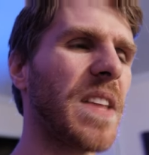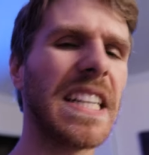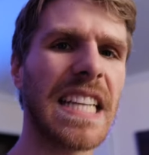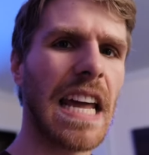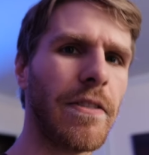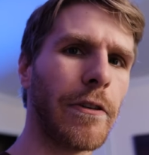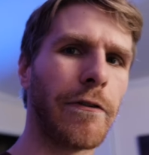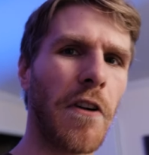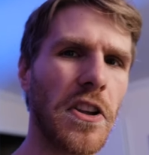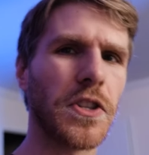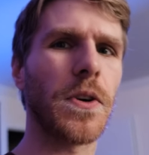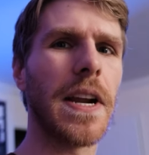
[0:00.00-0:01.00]
it's kind of a
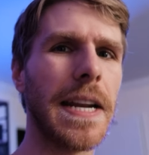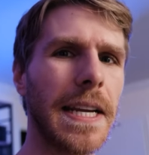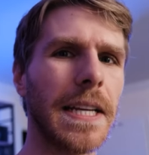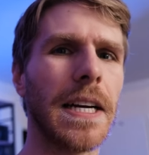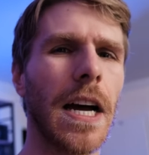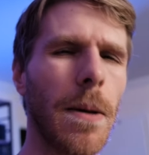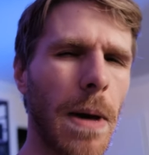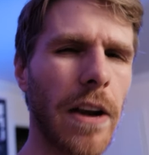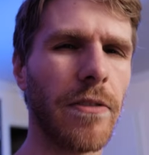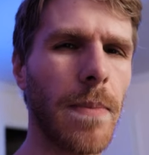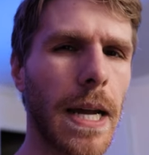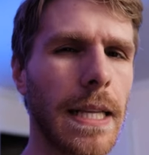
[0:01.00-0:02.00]
frustrating
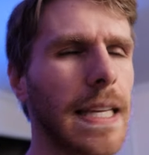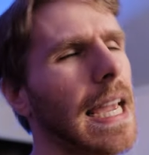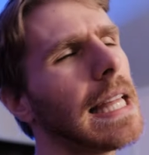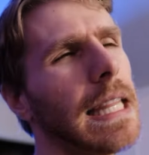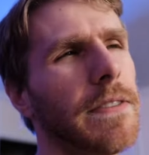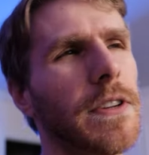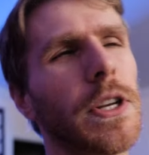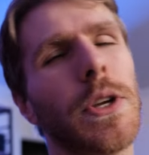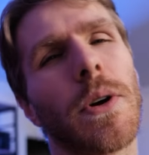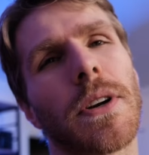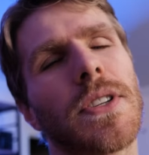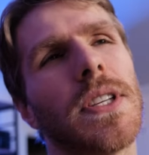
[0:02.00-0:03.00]
amount of money. Like, I live in New
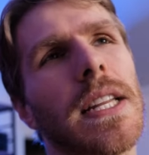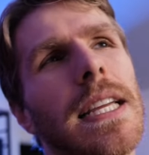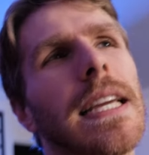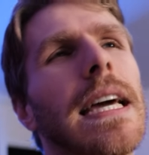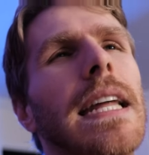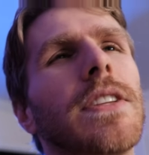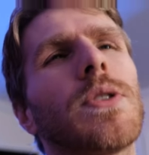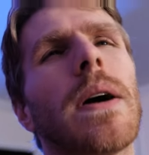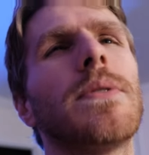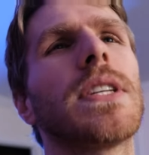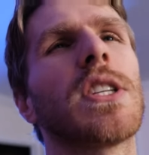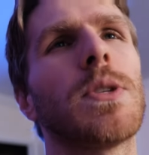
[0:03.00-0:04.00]
York City, and so
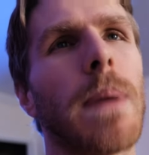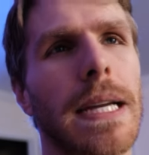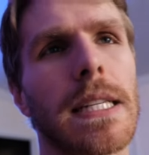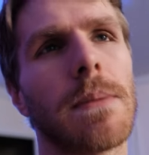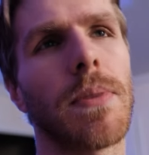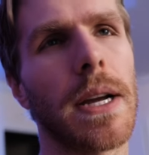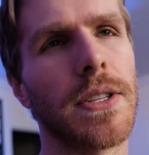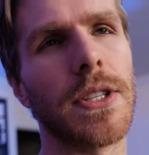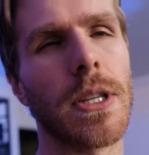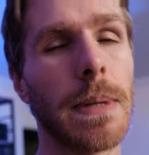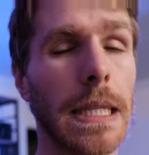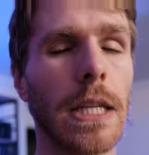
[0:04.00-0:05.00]
I was expecting
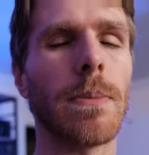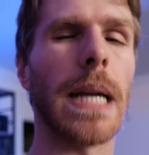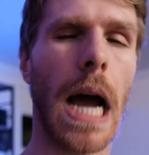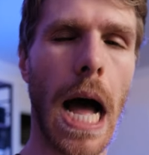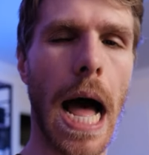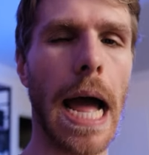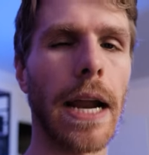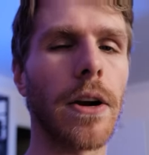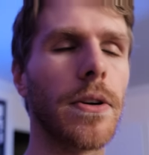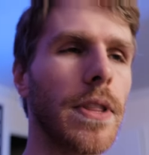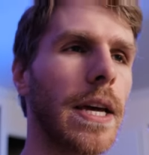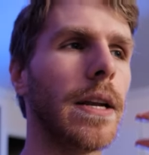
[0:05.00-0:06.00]
prices to be a little bit
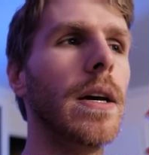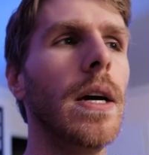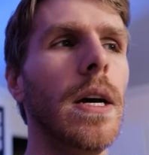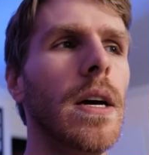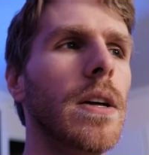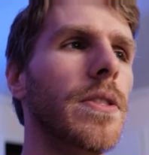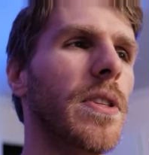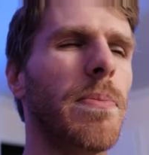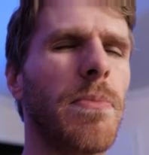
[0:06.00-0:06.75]
higher than the